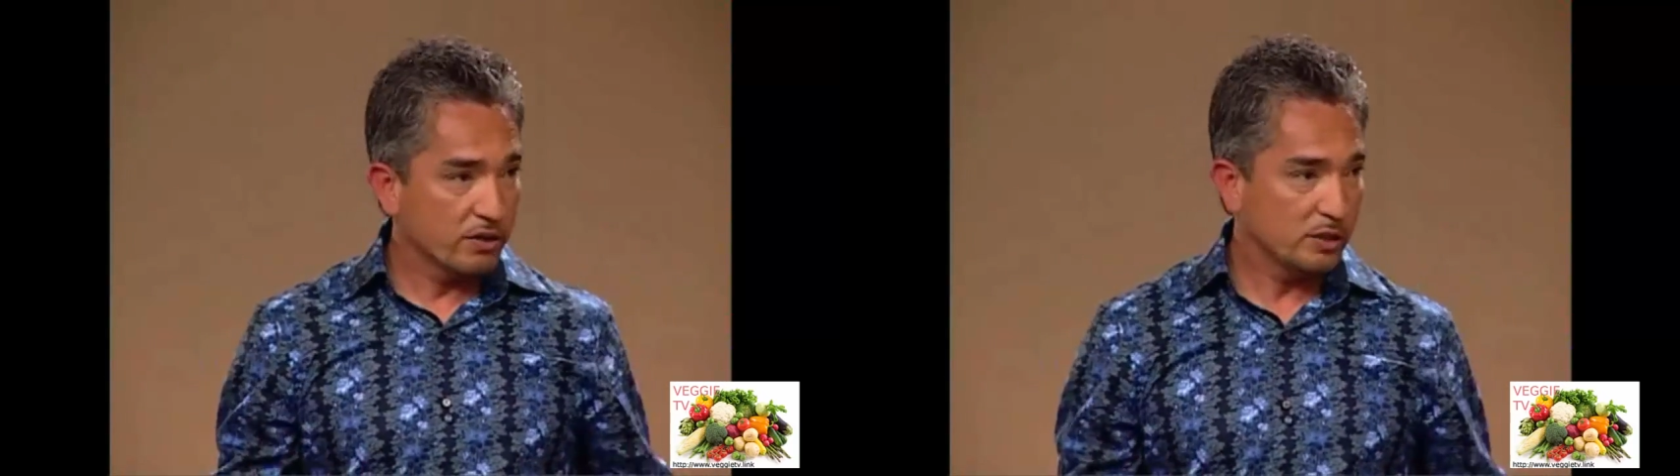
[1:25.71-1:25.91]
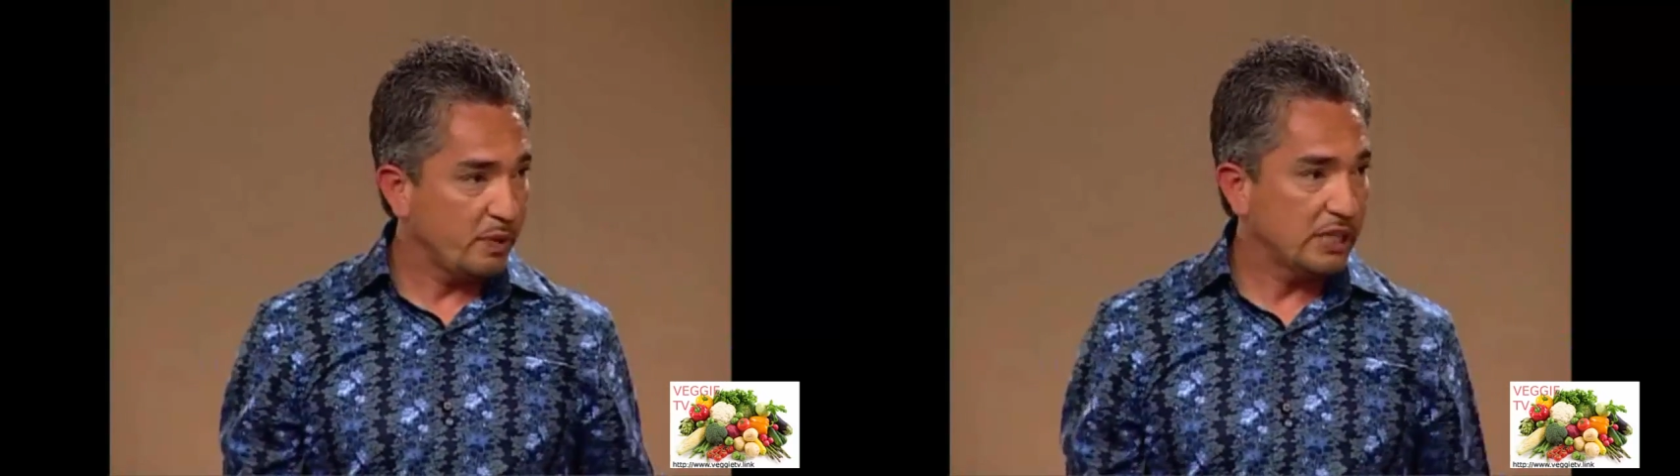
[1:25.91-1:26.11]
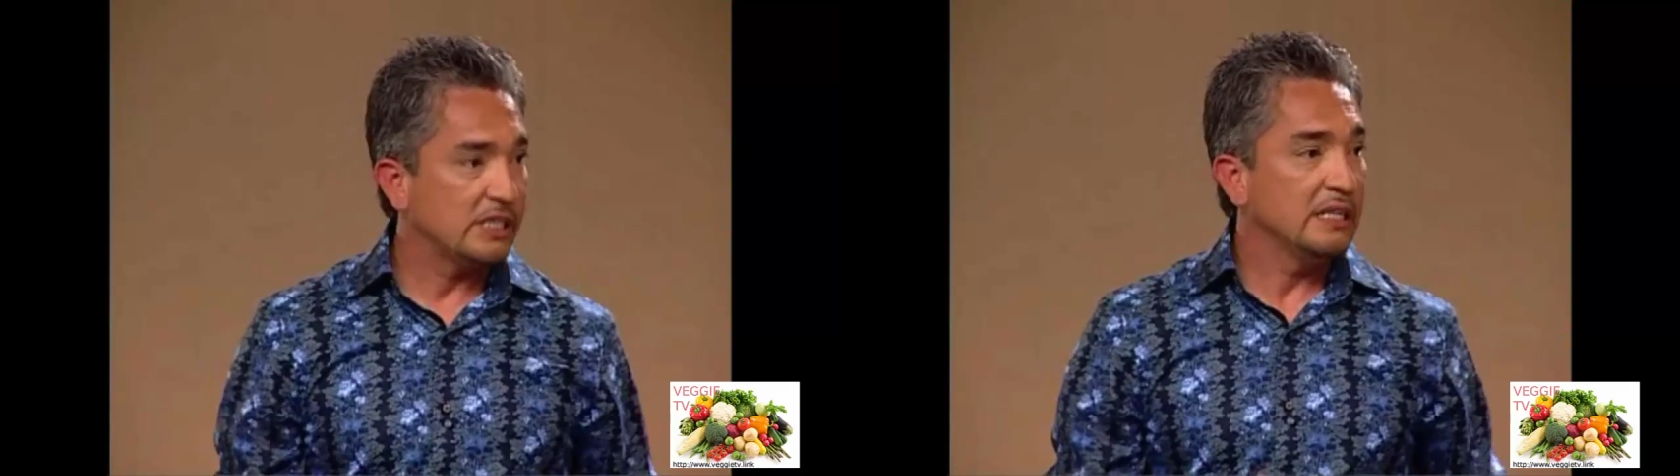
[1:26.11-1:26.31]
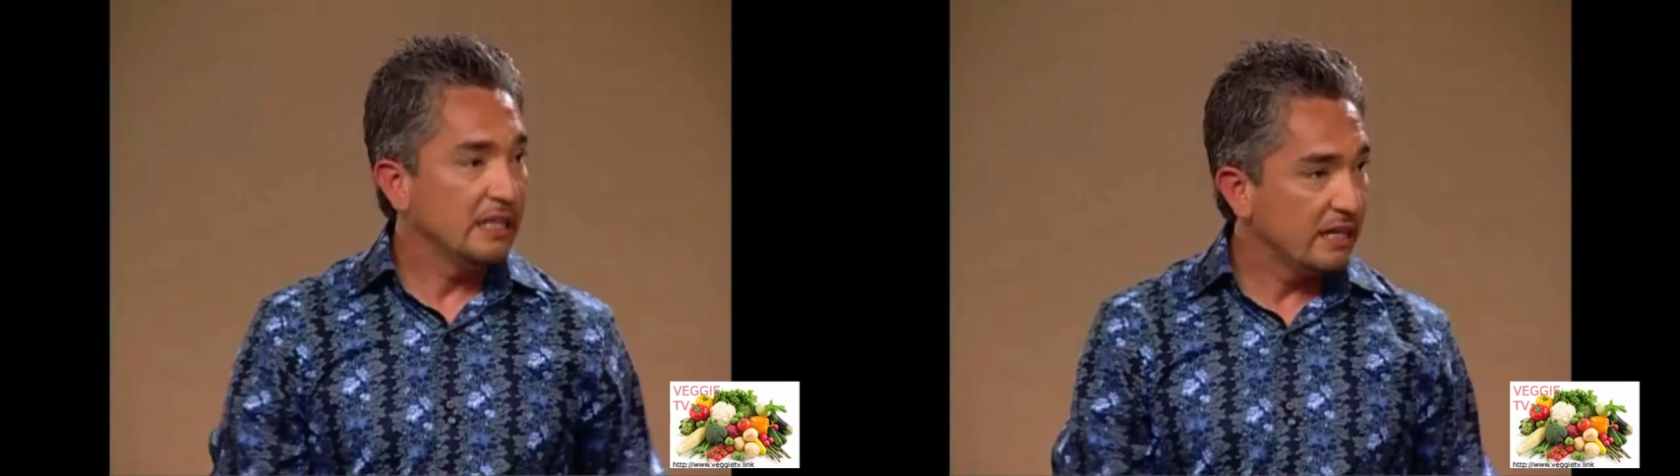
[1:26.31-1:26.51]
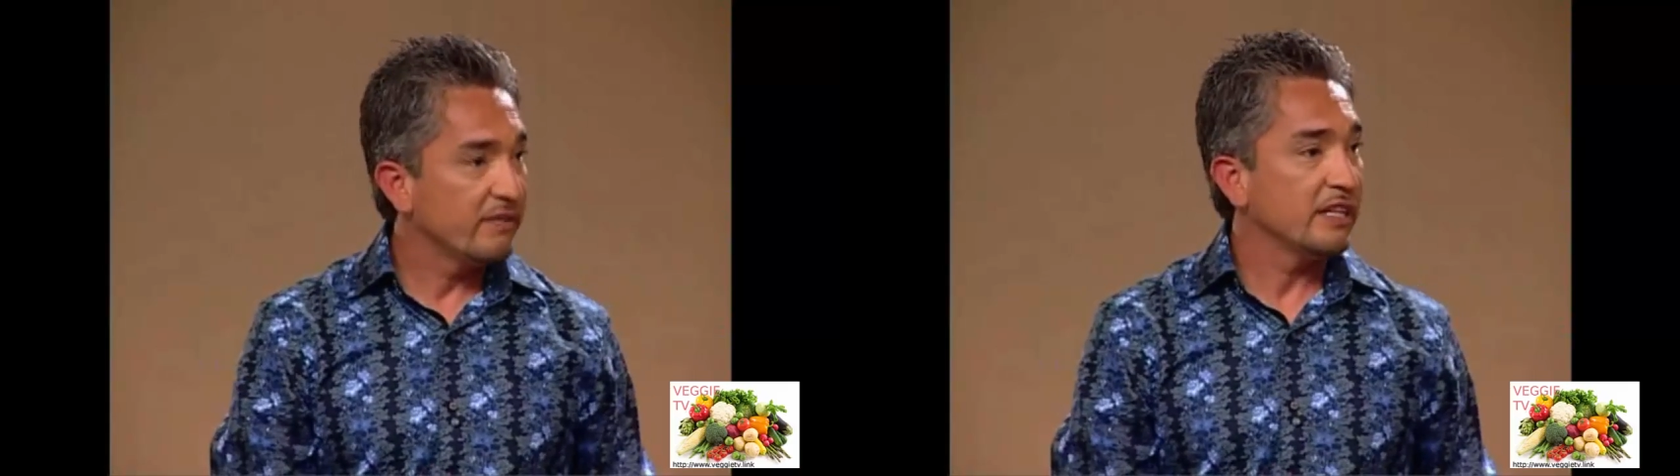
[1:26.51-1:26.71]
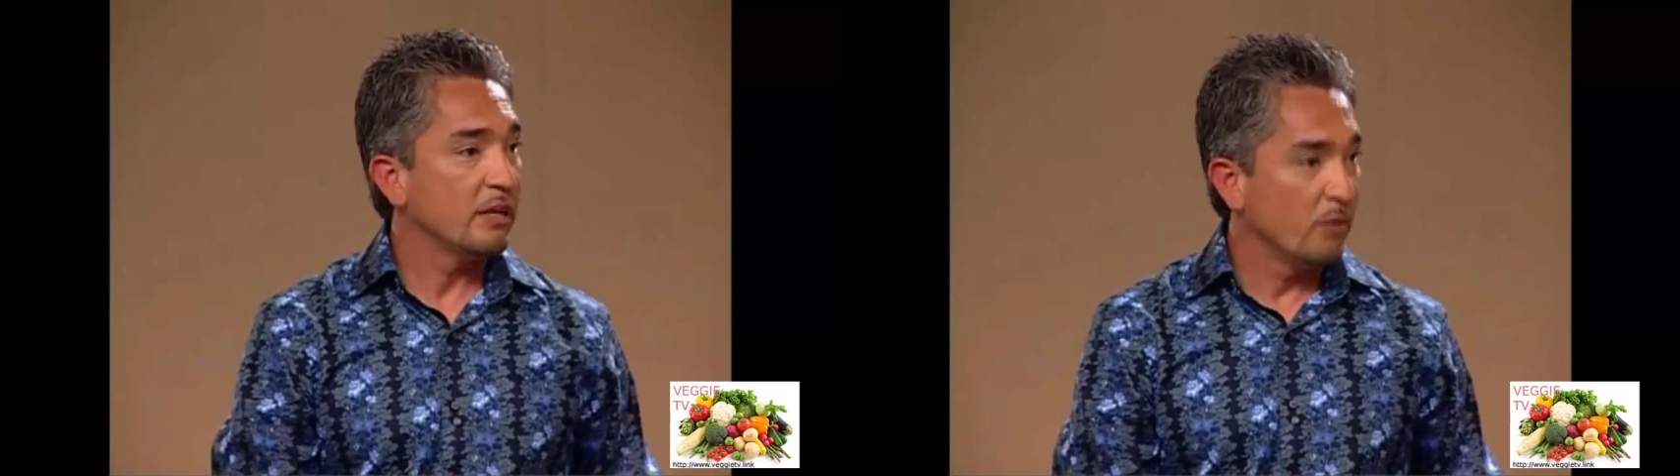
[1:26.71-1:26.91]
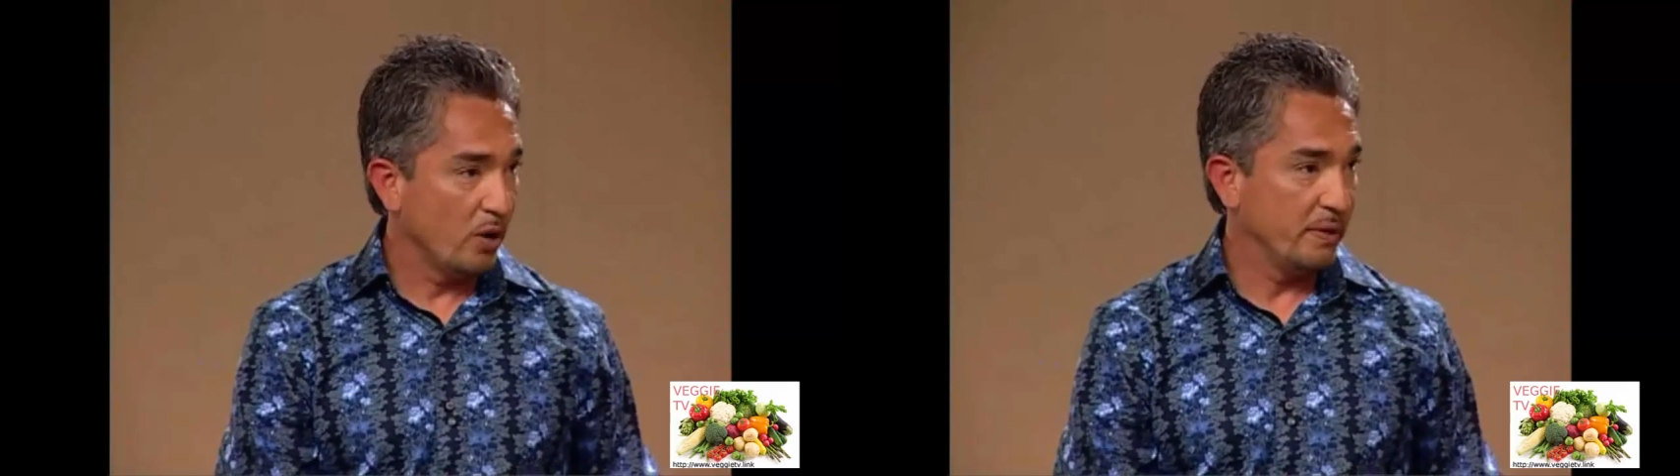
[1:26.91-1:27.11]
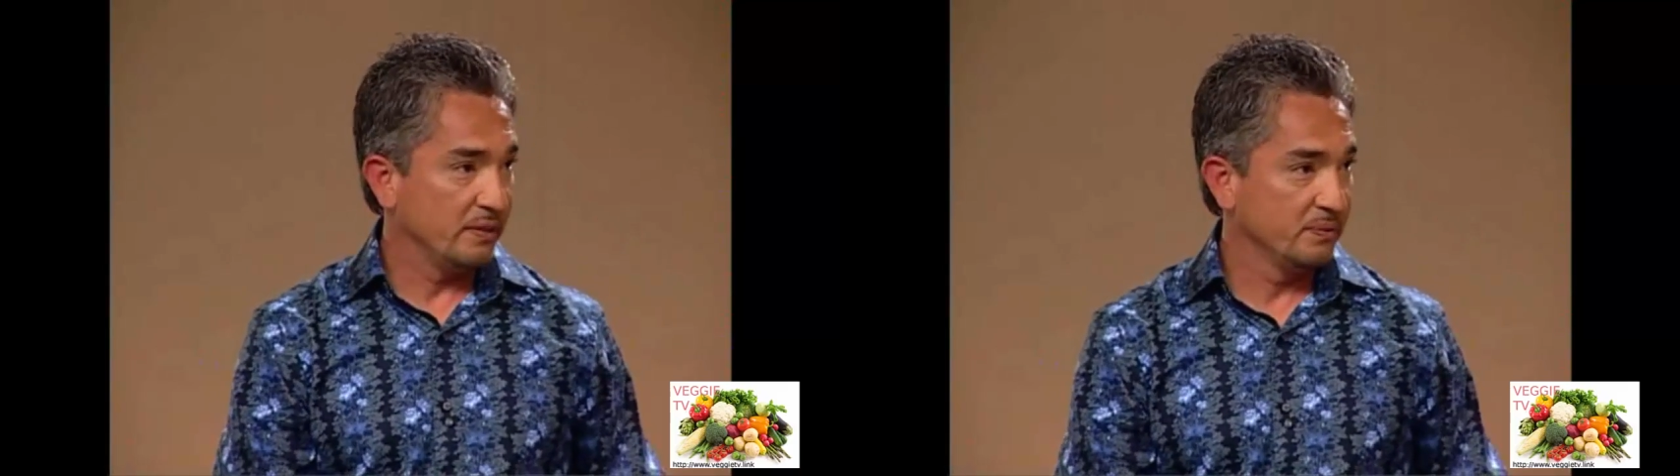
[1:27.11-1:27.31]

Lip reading: species live in the moment.